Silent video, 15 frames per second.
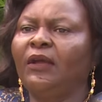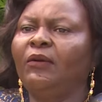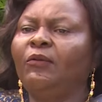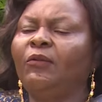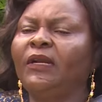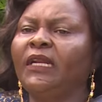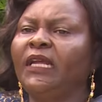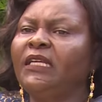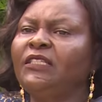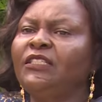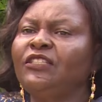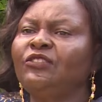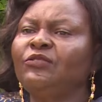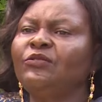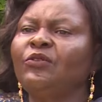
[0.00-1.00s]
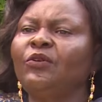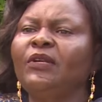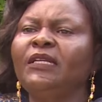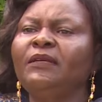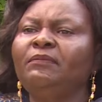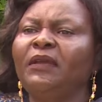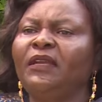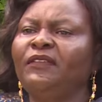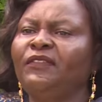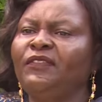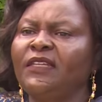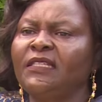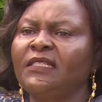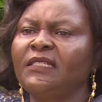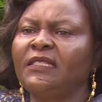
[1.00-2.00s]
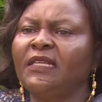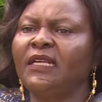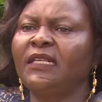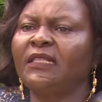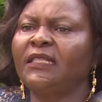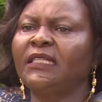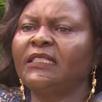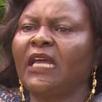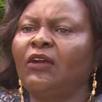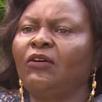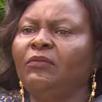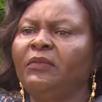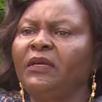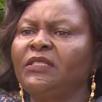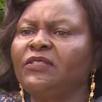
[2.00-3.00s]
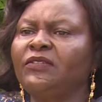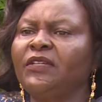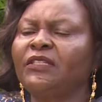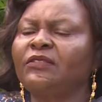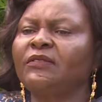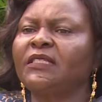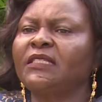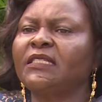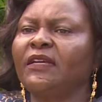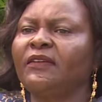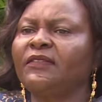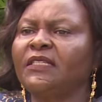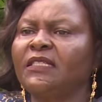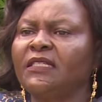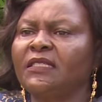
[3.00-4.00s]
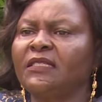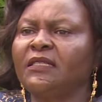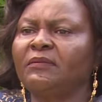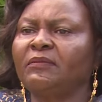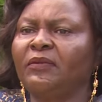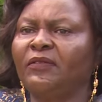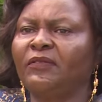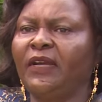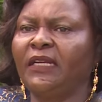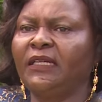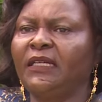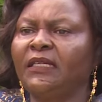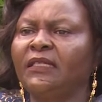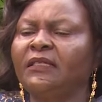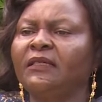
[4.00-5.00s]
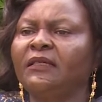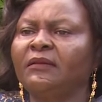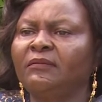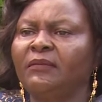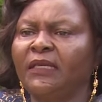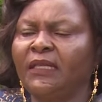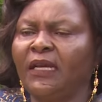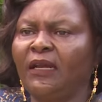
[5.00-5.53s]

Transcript: Wananchi should only pay fees that are commensurate to the services provided by the